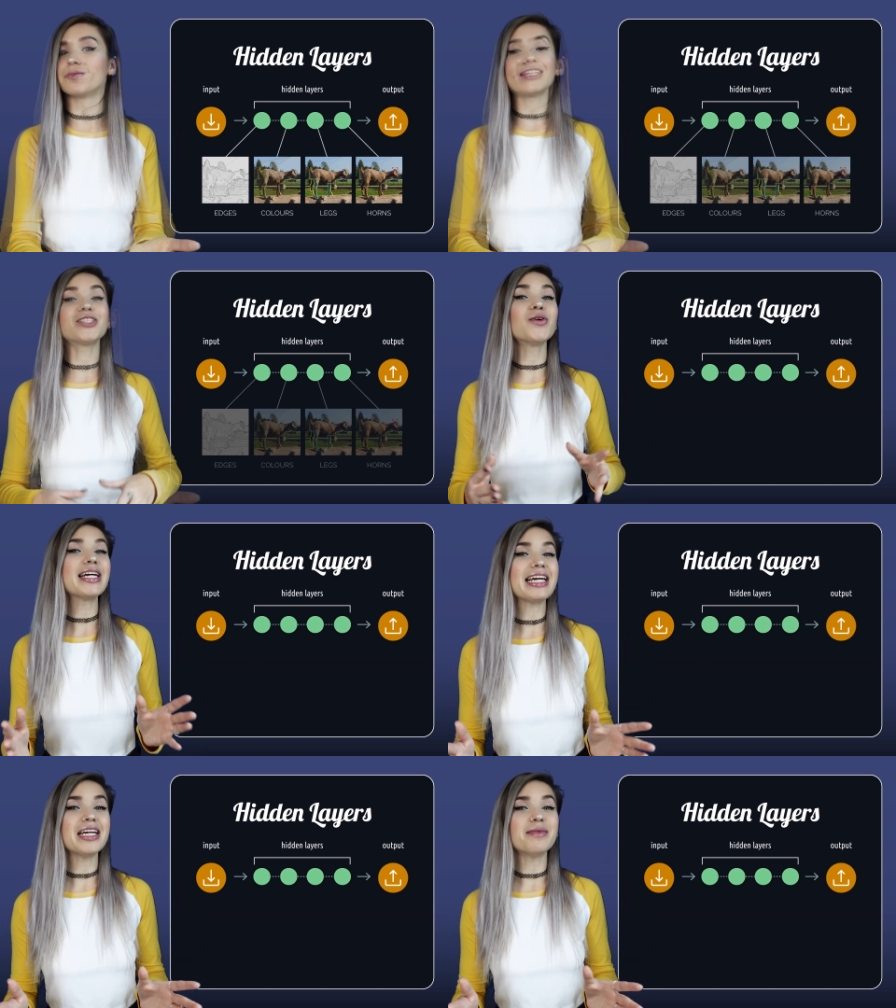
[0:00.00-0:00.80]
So
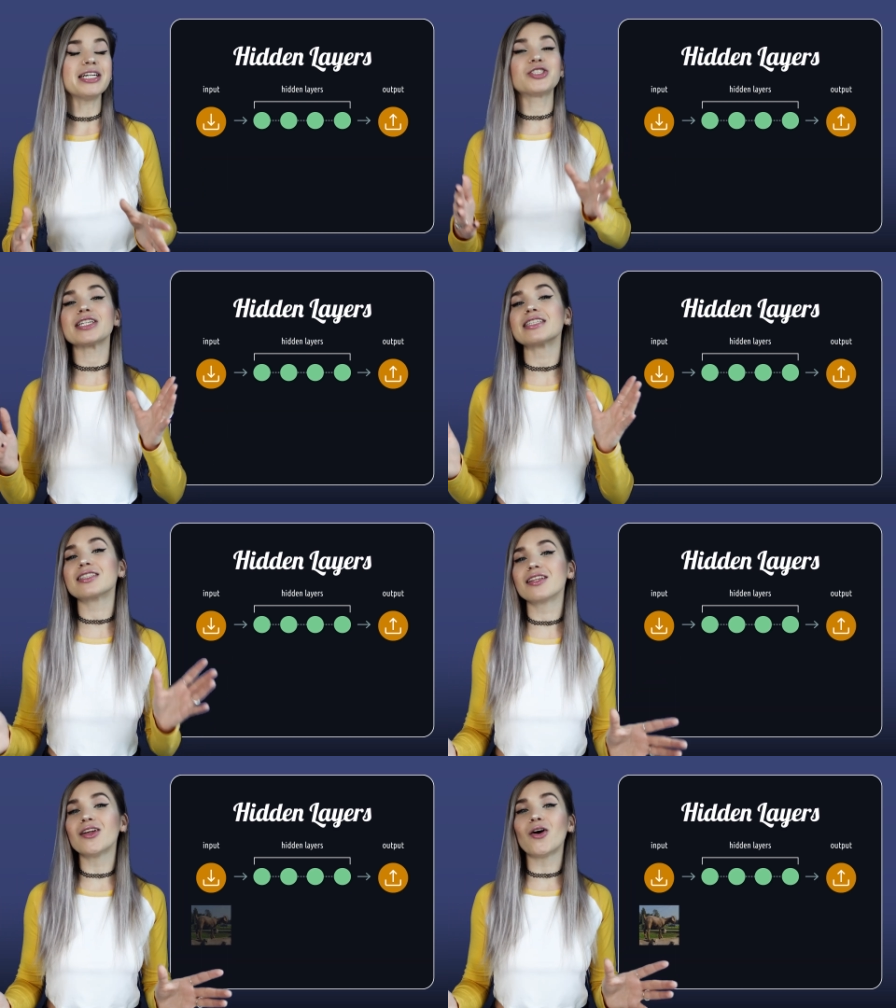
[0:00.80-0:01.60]
an image
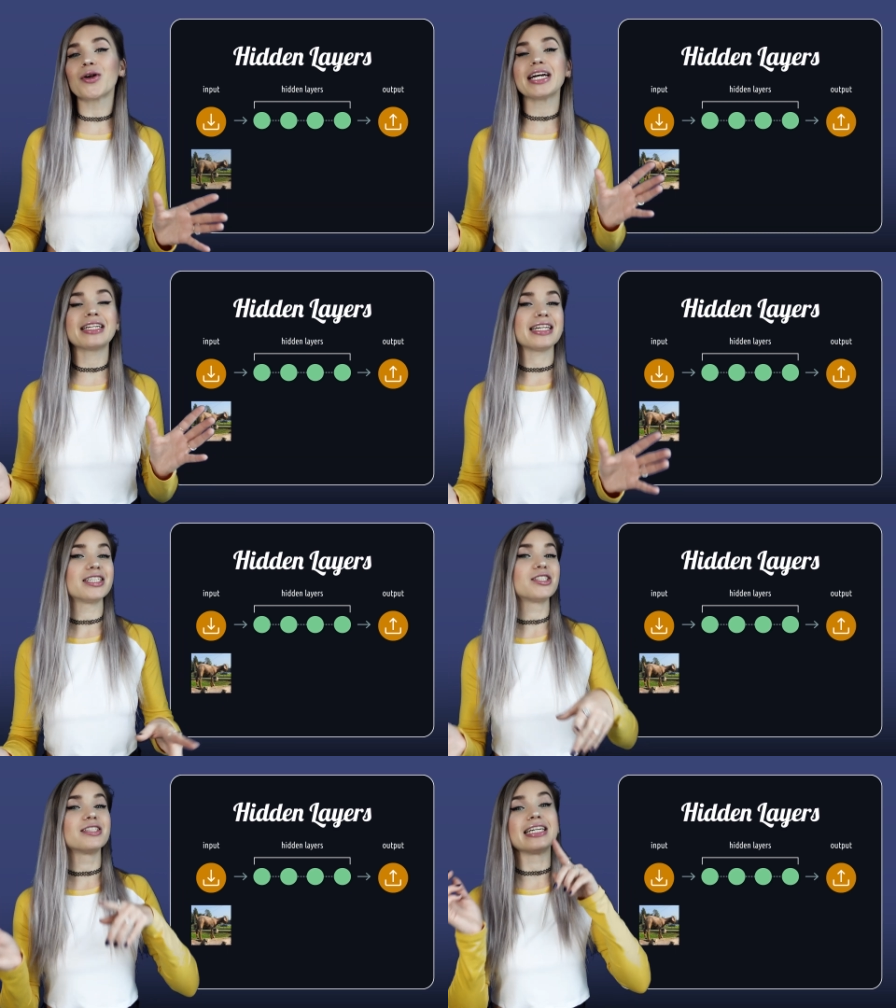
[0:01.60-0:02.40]
is loaded
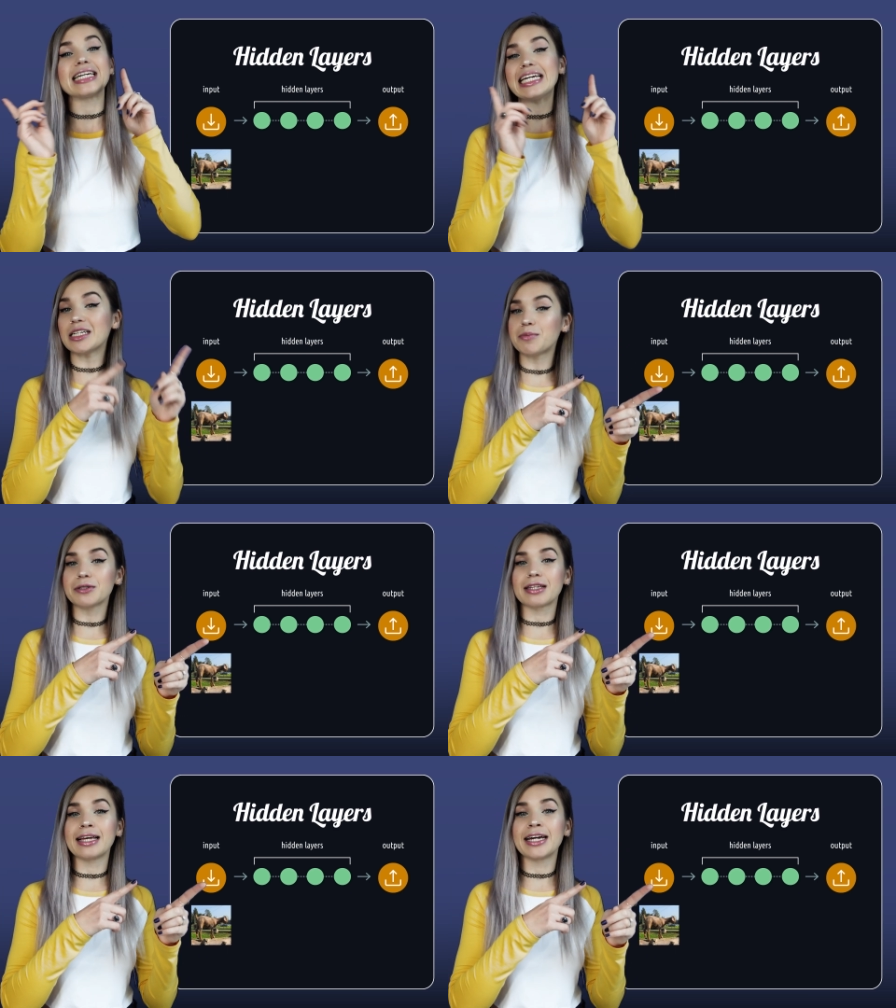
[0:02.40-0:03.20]
into the
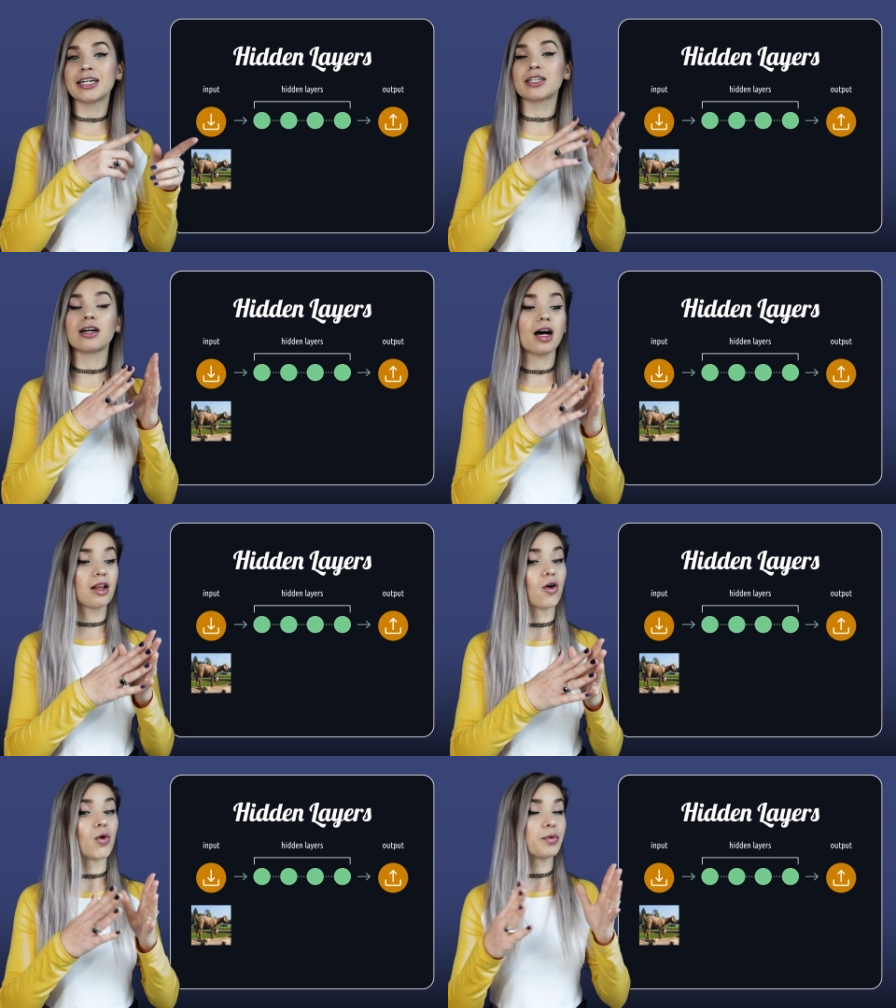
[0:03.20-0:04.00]
input layer
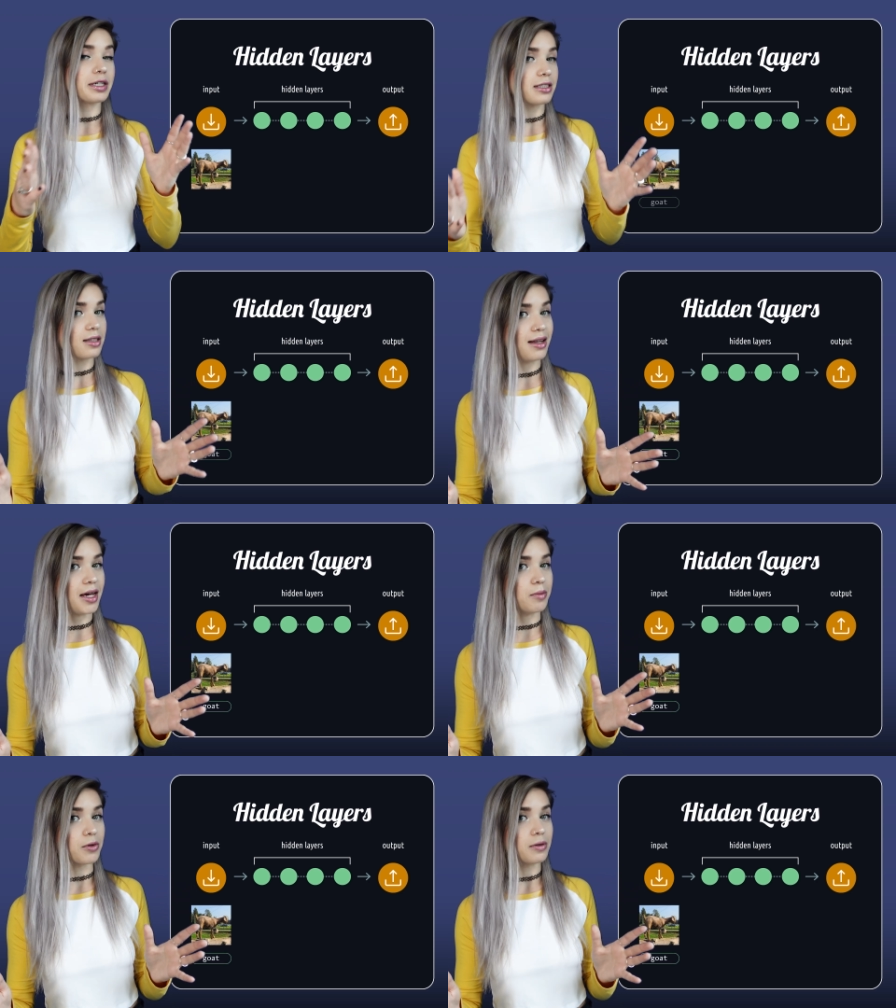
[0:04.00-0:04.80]
along with its
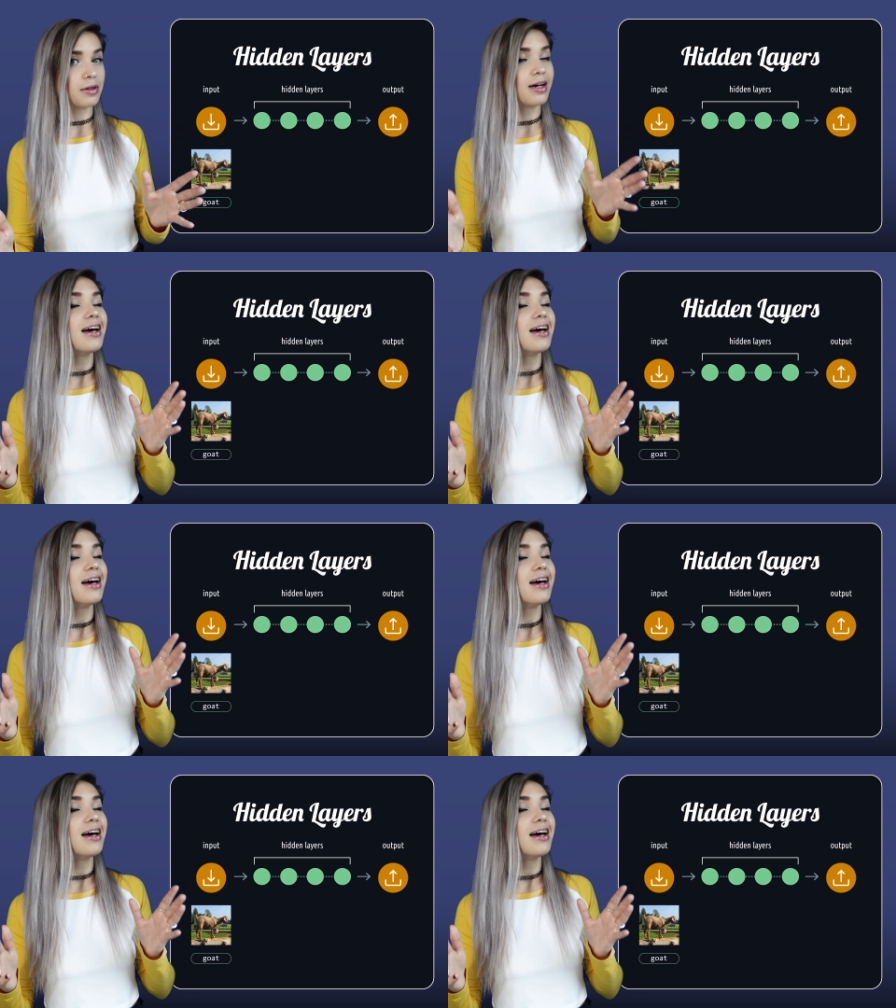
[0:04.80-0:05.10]
label.